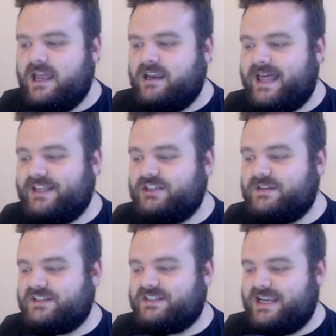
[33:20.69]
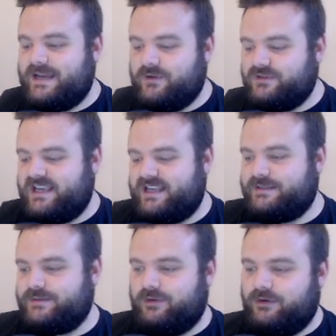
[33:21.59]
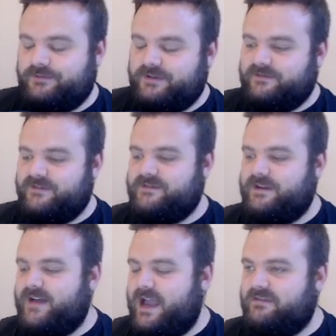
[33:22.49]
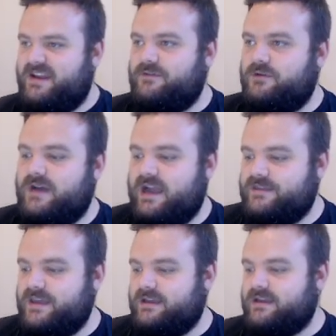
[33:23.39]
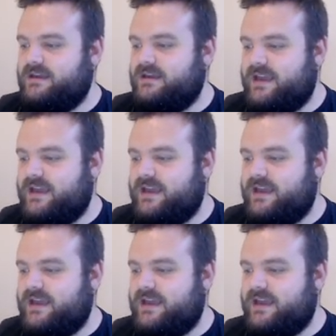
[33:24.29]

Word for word: Legend of the Sea Devils is Orphan 55 level, I think.